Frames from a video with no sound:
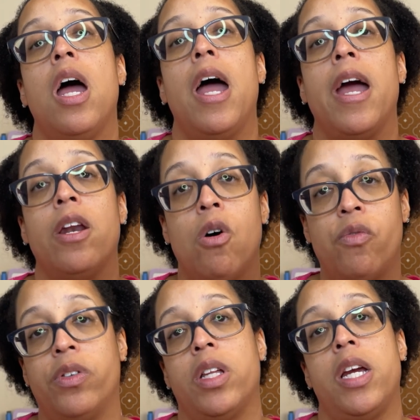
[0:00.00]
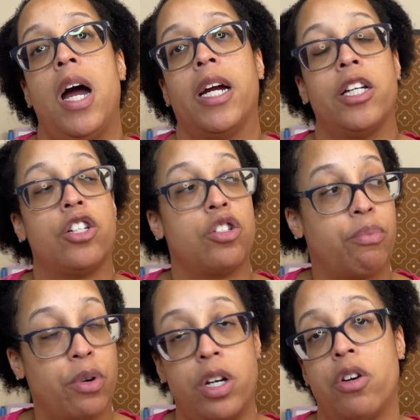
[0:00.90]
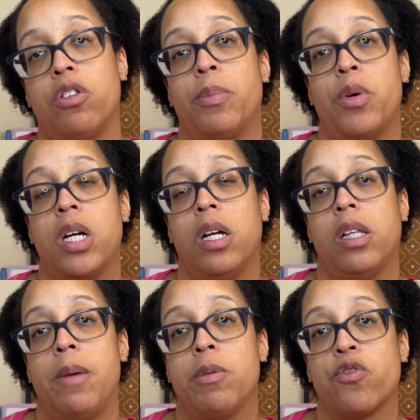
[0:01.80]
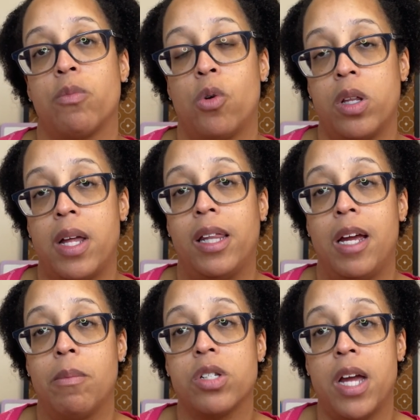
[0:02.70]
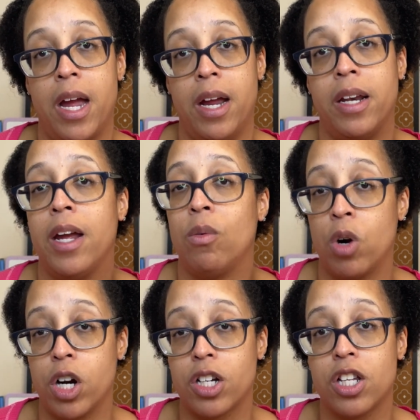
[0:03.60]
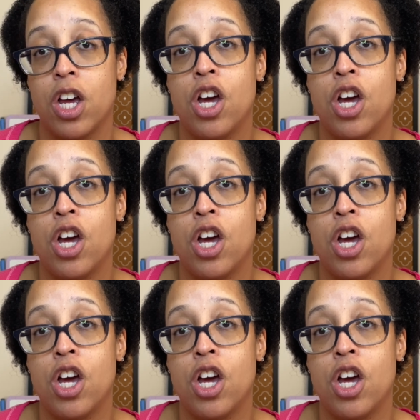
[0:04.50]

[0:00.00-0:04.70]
and hopefully I can just print it on the pre-cut labels from Online Labels and it works.